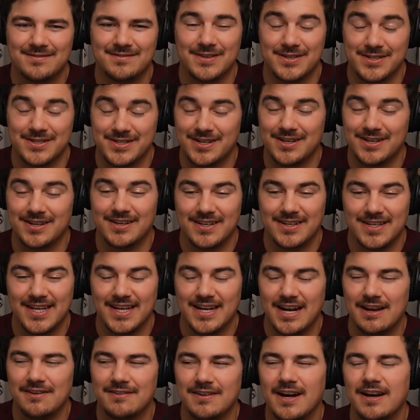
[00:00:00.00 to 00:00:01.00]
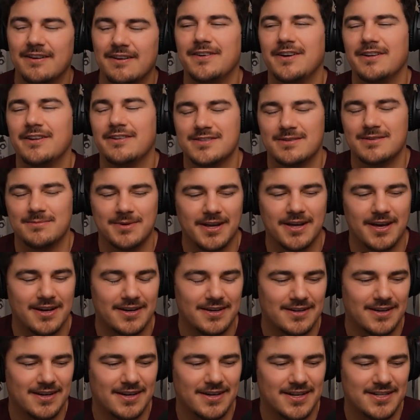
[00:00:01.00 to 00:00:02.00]
For sure. Yeah. I follow somebody
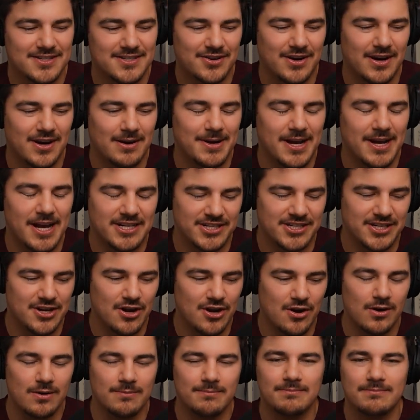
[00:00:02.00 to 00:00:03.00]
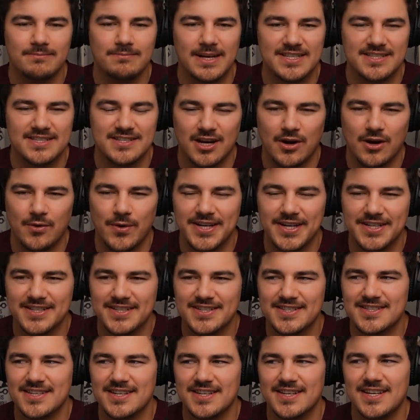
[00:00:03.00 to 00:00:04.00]
on Instagram and I actually know him as an
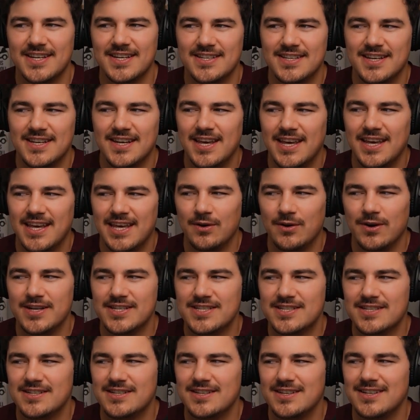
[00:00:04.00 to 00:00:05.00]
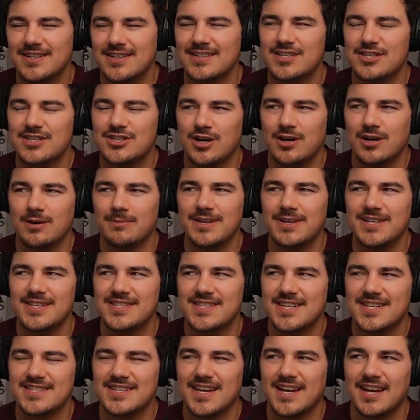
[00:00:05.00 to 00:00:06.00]
acquaintance, and he always determines,
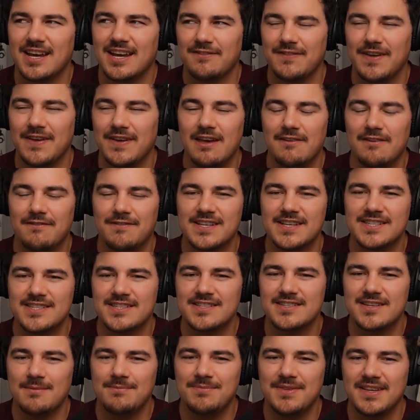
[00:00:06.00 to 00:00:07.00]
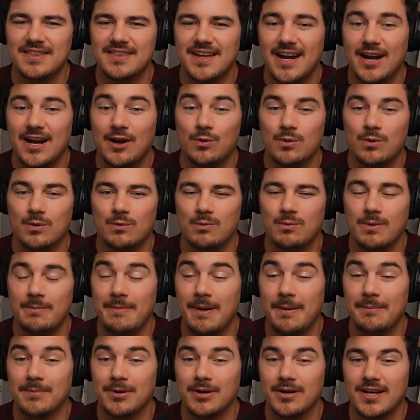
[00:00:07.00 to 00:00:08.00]
he's like, if this is something that I will
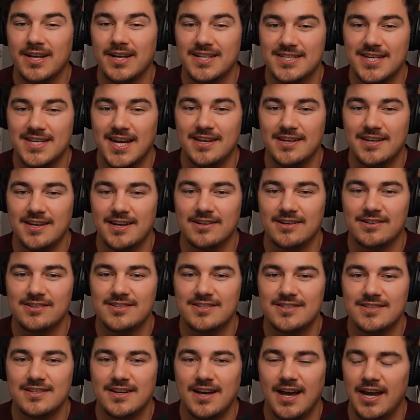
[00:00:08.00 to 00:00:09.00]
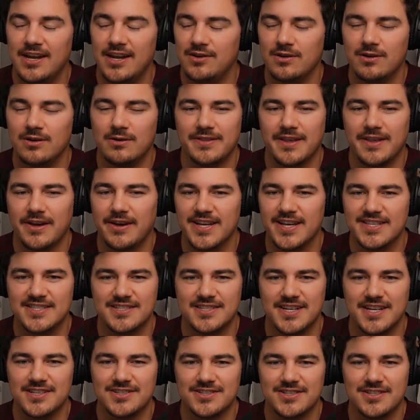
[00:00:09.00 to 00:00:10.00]
remember in 10 years, I do it without
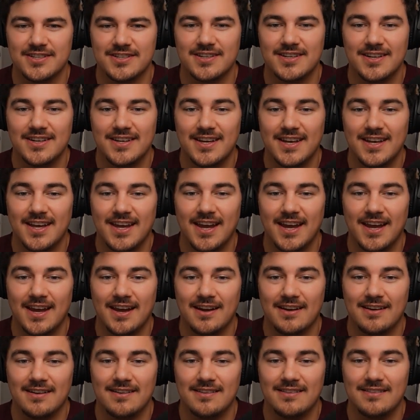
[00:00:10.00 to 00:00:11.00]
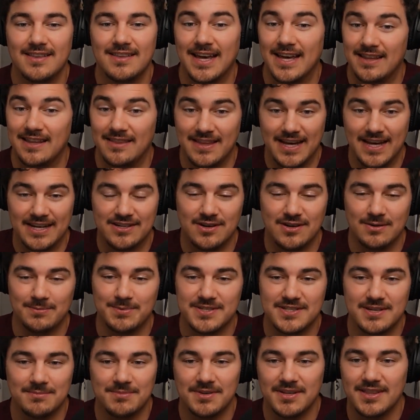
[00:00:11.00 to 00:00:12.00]
hesitation. And that trip
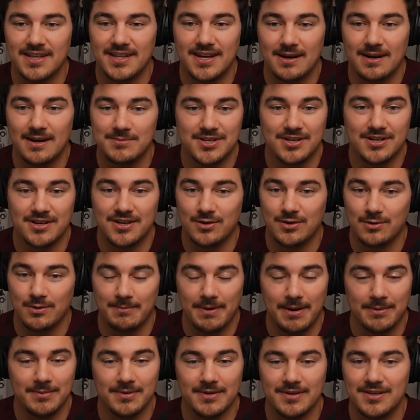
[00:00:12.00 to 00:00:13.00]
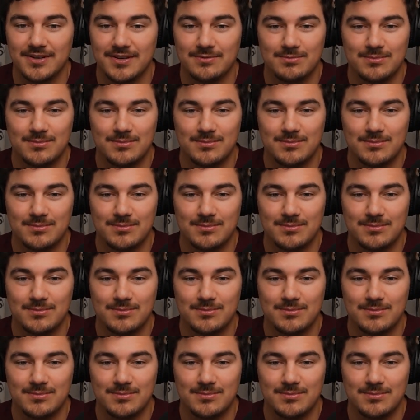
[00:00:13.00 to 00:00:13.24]
is something that I'm sure you remember.